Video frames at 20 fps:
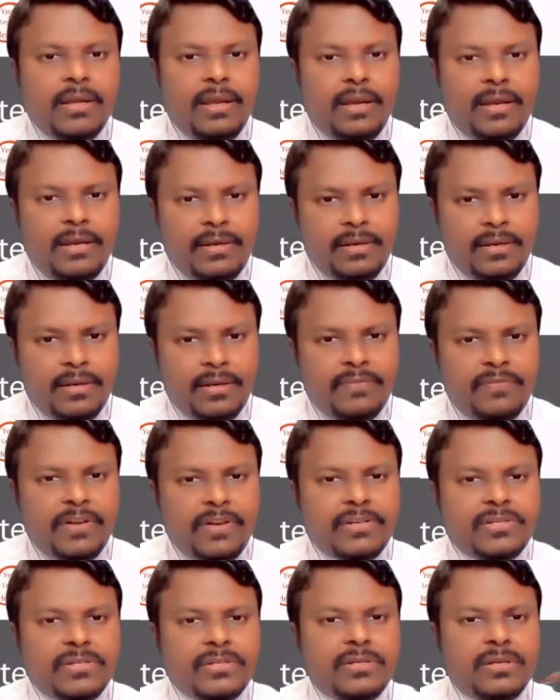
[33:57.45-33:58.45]
and
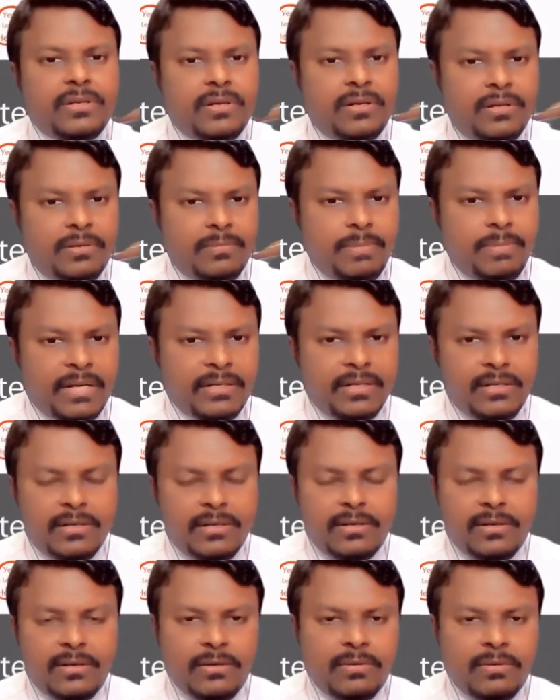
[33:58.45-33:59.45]
fresh
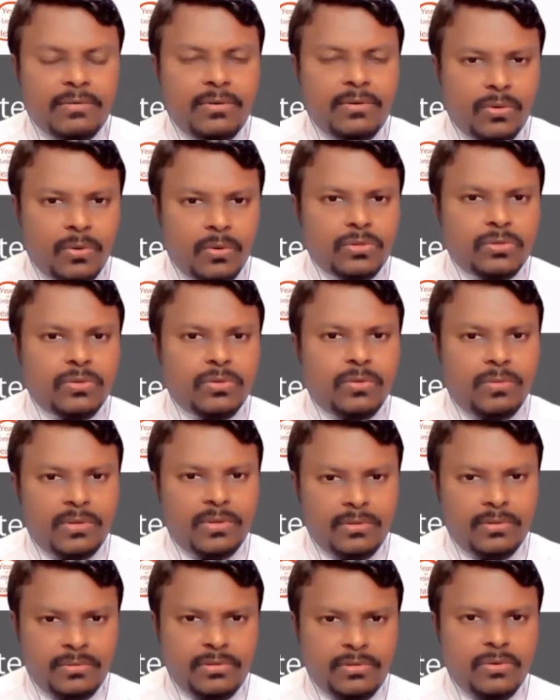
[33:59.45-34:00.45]
bacteria grows over
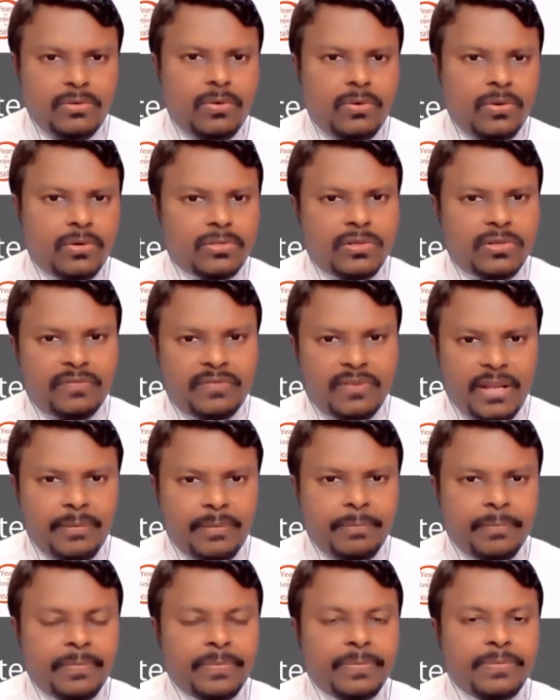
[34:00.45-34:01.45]
the due course of
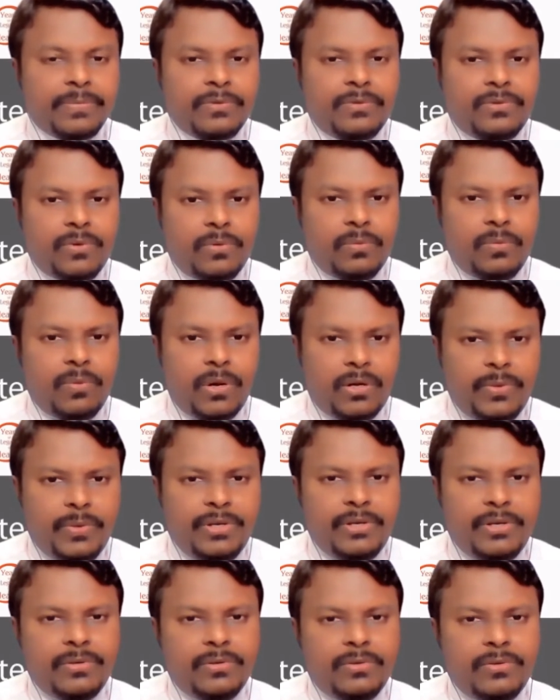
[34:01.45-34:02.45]
time. So what
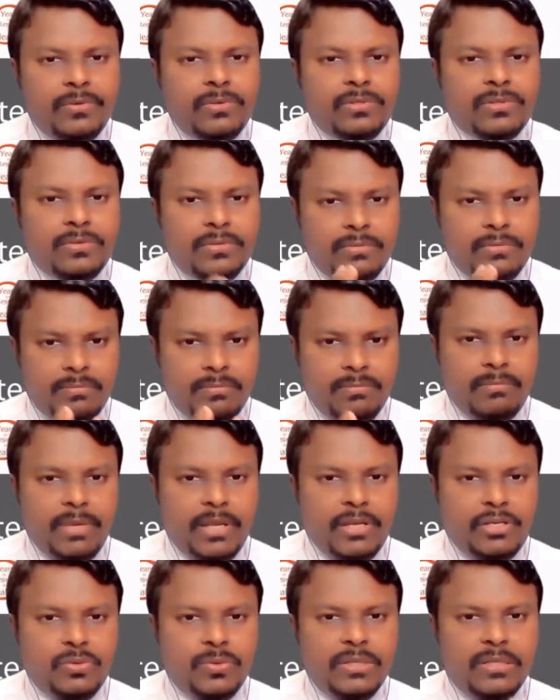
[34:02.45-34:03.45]
we need to do is
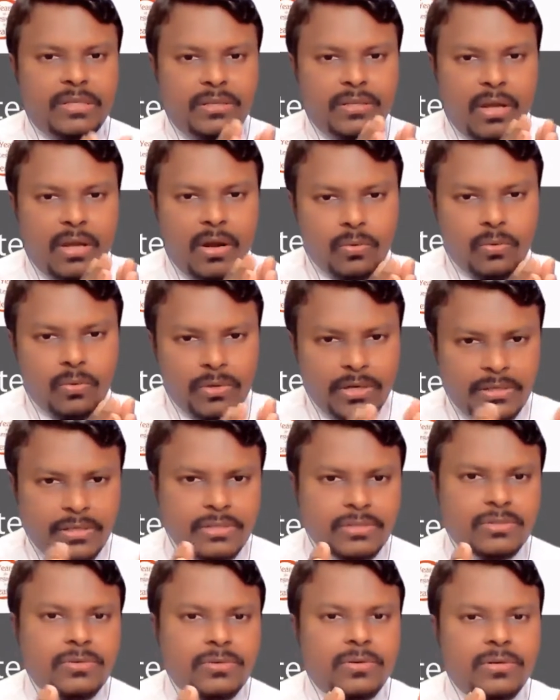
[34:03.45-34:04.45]
make sure that the outlet
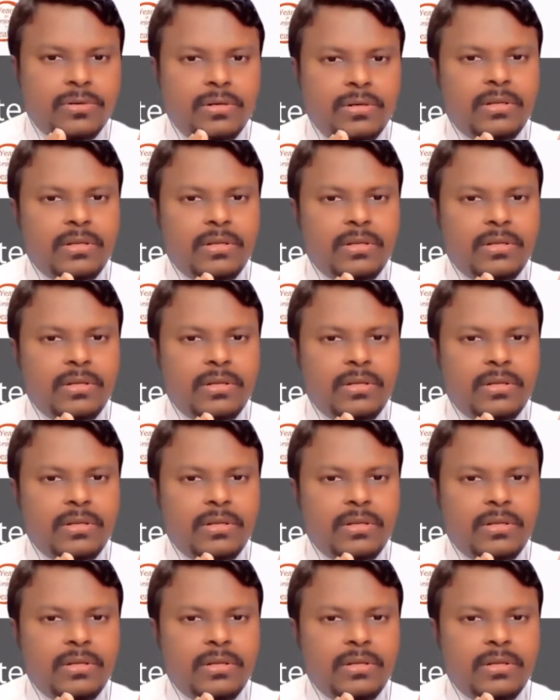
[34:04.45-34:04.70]
is good,